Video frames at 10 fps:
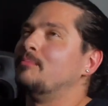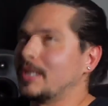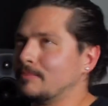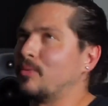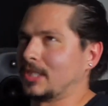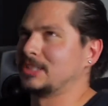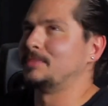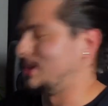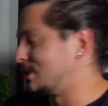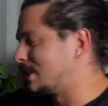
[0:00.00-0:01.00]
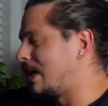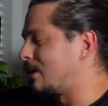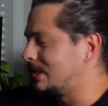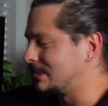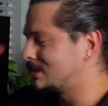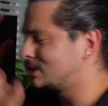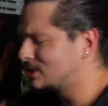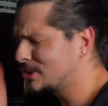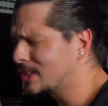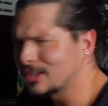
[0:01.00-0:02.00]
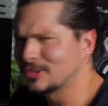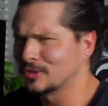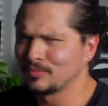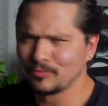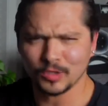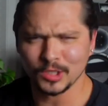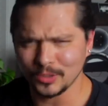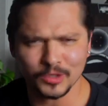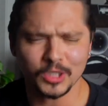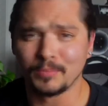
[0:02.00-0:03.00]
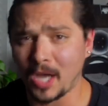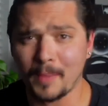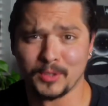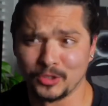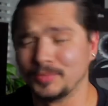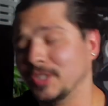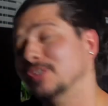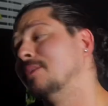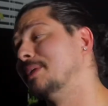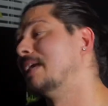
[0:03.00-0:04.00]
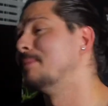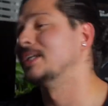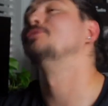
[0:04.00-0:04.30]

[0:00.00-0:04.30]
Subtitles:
big boy speakers now, because Genelecs are really, really popular speakers. I mean, they make